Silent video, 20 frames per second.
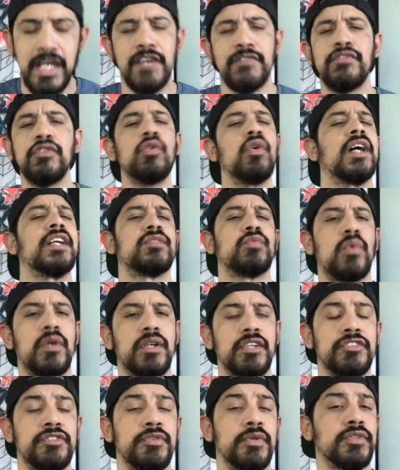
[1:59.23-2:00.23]
If you guys
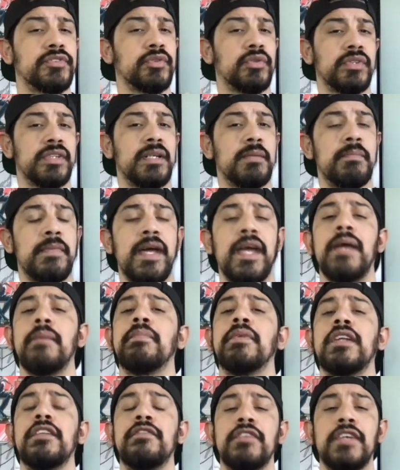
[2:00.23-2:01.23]
wanted to. It's only a May.
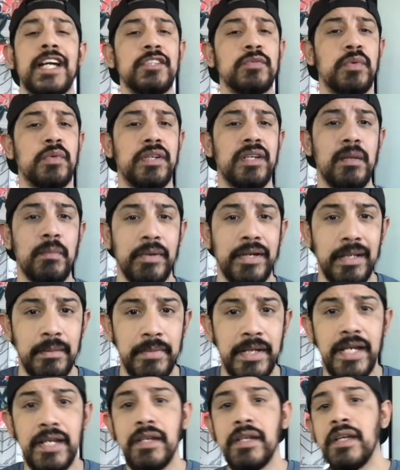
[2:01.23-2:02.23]
But if you guys wanted to bring them
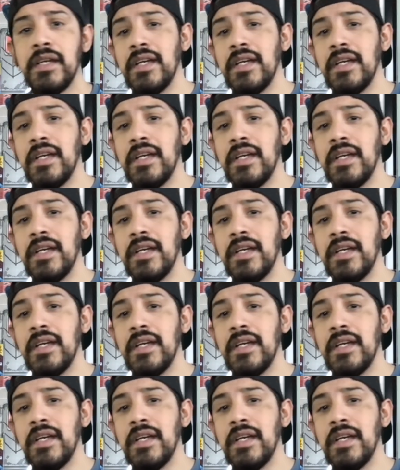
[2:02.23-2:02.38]
in,